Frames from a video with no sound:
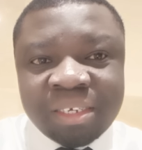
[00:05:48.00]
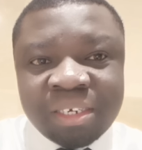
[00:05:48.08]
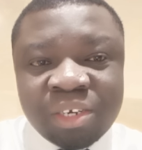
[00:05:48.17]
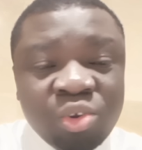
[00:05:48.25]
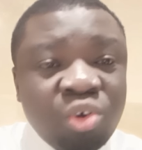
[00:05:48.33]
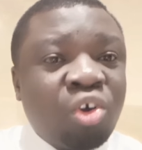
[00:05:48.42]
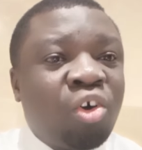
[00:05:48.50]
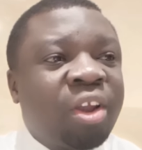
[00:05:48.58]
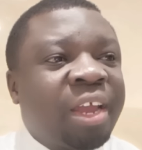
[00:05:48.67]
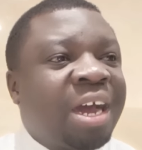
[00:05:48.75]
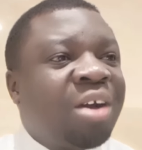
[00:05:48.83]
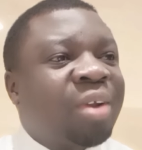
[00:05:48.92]
Look on
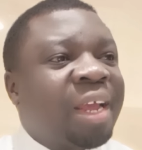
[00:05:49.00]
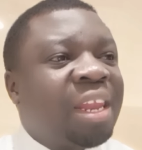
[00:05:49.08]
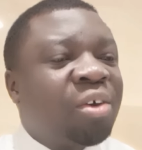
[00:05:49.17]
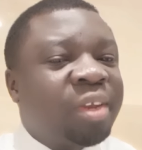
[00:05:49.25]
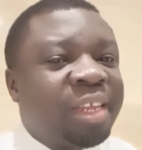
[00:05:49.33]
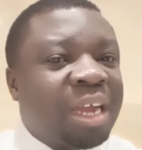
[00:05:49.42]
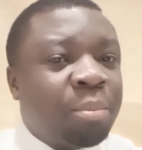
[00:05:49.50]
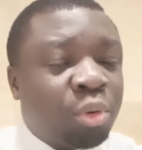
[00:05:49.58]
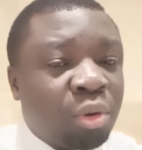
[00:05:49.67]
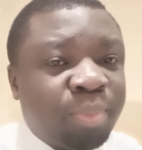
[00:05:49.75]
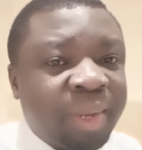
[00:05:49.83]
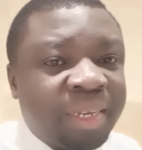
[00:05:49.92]
how Raila Odinga
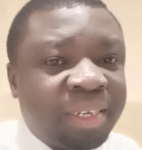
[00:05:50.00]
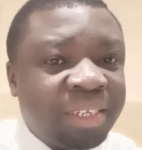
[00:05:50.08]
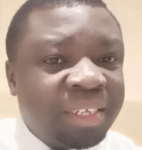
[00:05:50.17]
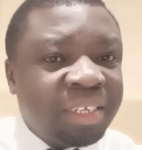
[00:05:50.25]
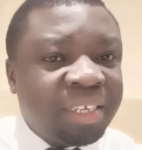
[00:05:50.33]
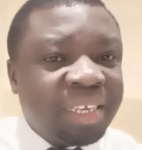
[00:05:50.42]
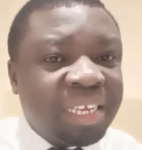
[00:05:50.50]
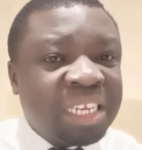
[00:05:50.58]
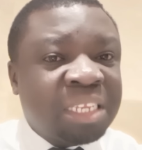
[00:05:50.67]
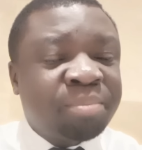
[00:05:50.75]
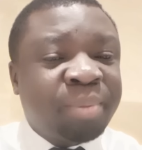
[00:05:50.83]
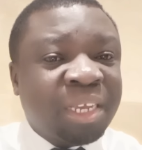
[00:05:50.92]
property in
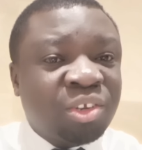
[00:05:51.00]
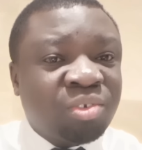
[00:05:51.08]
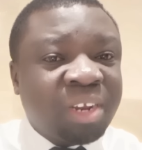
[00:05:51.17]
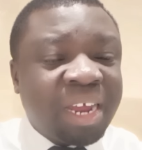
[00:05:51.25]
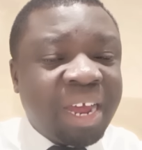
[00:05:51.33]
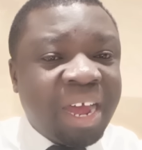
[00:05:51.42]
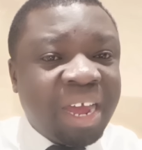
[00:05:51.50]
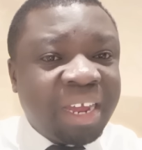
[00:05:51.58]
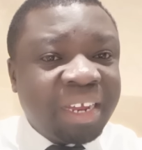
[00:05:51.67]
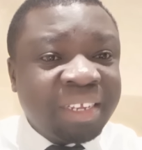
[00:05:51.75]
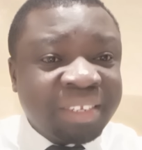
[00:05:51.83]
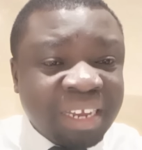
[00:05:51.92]
Spectre,
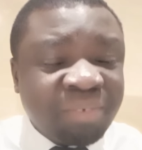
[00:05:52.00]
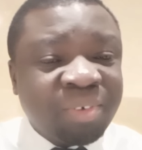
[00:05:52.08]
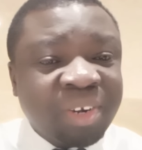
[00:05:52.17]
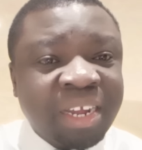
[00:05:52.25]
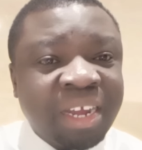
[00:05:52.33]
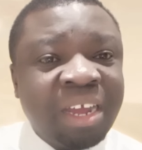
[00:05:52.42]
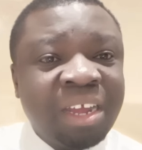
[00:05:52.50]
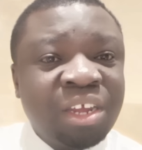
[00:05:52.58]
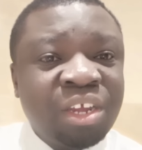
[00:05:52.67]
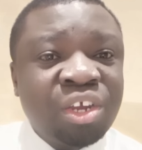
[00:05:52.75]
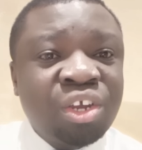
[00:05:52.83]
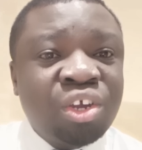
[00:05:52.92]
East Africa,
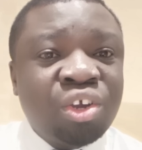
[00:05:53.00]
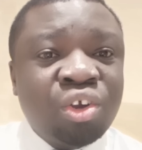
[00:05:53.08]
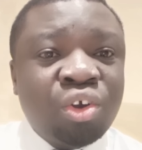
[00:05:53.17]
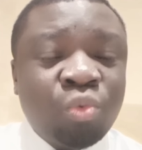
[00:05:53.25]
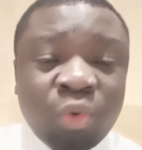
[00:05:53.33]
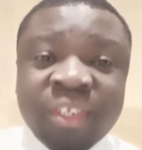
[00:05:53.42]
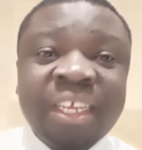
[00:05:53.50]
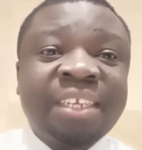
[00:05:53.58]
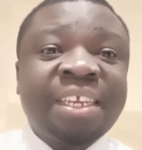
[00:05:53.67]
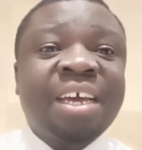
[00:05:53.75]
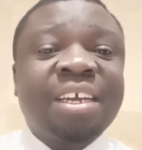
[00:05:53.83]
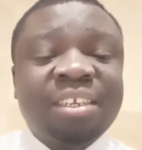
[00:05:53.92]
was
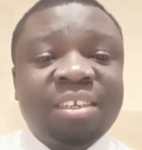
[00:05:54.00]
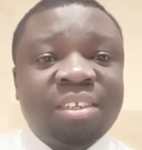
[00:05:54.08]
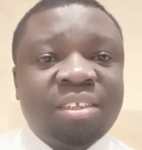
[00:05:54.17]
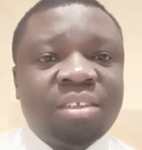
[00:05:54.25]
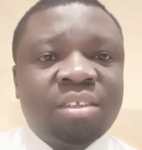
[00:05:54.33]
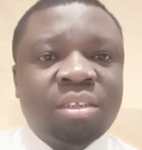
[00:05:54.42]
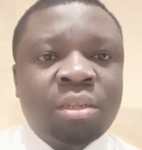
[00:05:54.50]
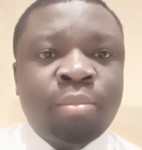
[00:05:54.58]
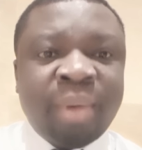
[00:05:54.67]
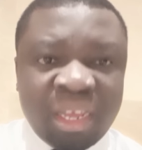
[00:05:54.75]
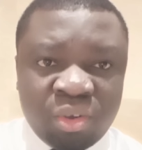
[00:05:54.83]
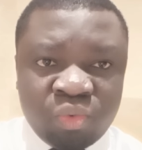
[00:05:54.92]
attacked
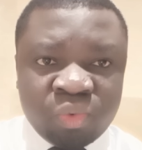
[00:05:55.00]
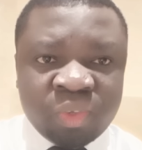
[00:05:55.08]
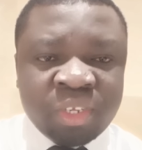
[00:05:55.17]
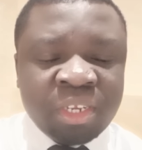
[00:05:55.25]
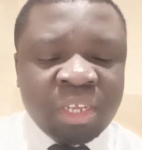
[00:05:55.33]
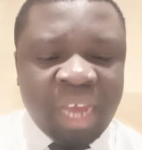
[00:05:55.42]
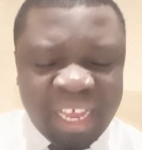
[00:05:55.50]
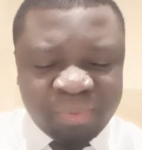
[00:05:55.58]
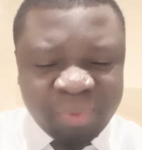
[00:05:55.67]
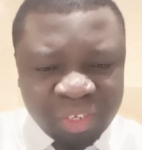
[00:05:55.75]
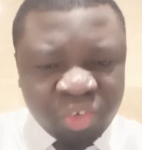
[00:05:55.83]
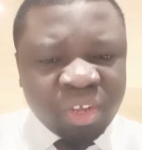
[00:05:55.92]
by goons. As
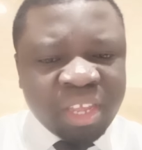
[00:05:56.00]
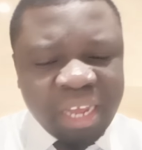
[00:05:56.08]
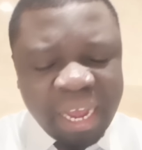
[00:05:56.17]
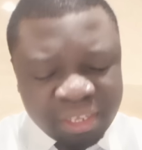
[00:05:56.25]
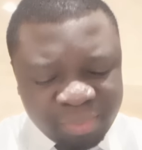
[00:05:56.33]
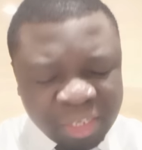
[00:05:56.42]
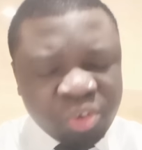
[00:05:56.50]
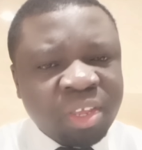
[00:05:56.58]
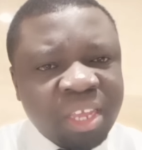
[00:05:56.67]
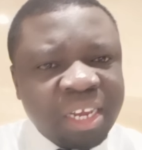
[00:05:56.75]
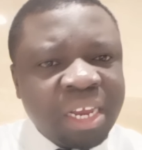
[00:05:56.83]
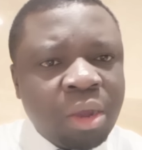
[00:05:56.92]
we're, talking, as we're
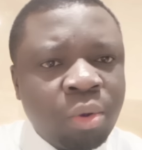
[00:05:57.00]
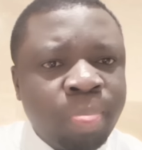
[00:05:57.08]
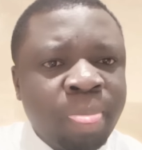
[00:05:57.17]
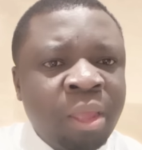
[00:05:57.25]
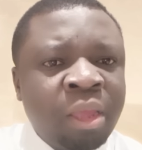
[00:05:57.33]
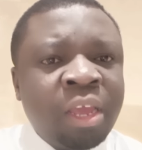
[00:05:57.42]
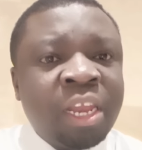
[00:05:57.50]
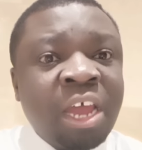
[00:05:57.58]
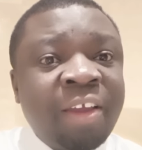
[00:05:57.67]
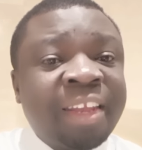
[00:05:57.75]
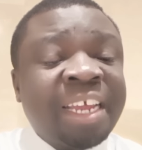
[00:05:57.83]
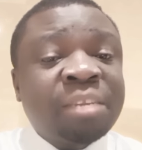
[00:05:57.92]
talking now, now
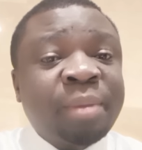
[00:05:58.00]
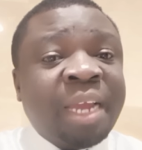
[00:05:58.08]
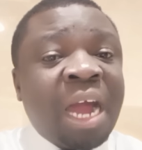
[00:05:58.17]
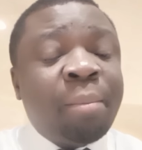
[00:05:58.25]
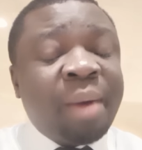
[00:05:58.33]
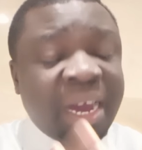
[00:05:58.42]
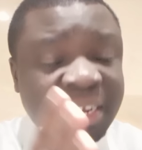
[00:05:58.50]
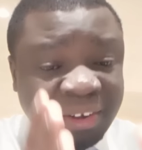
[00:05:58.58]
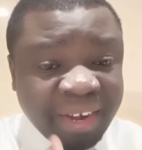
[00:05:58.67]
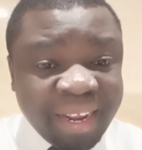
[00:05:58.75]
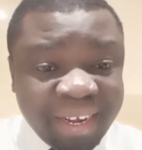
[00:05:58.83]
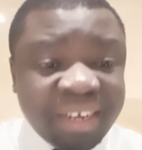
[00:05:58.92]
it has become a
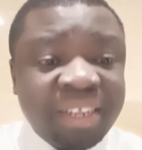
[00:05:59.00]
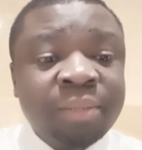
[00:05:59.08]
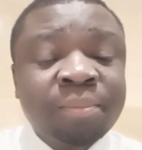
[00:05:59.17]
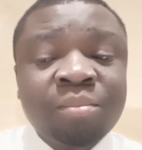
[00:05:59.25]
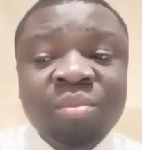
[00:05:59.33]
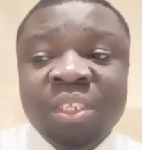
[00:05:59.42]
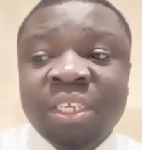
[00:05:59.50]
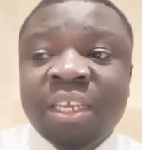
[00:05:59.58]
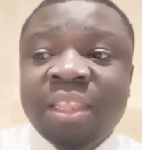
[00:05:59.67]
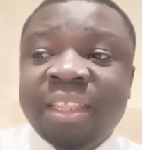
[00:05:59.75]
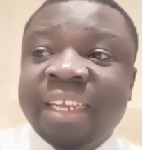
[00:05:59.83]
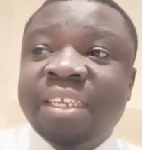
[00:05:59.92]
trend
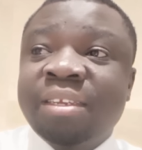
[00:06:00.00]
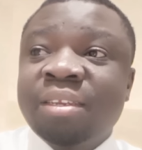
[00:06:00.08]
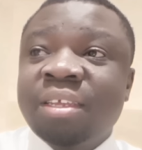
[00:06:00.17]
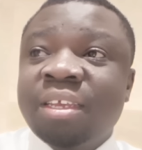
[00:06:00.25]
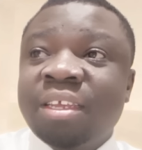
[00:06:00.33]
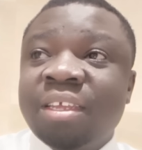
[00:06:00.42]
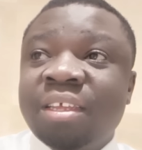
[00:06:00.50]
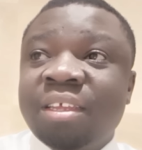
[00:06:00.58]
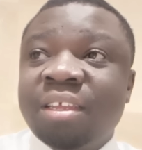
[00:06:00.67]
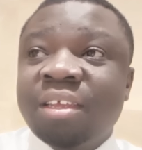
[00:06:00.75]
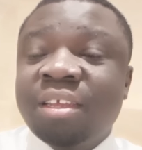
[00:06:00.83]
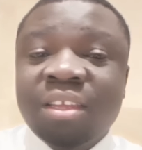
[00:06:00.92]
that
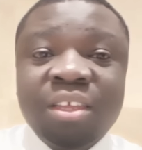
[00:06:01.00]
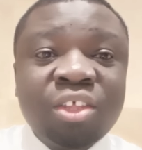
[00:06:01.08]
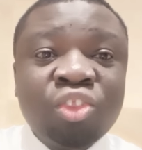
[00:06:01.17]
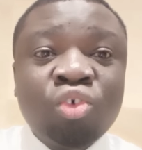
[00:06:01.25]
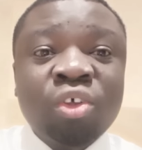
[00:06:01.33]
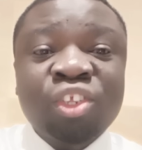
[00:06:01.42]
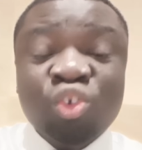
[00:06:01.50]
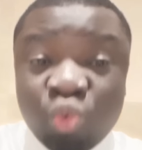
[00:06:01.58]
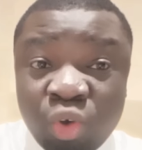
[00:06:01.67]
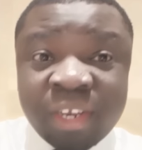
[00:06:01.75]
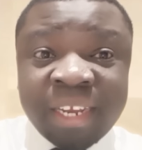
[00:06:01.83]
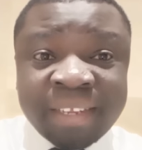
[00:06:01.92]
those
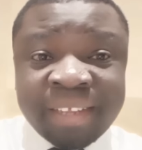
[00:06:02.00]
squatters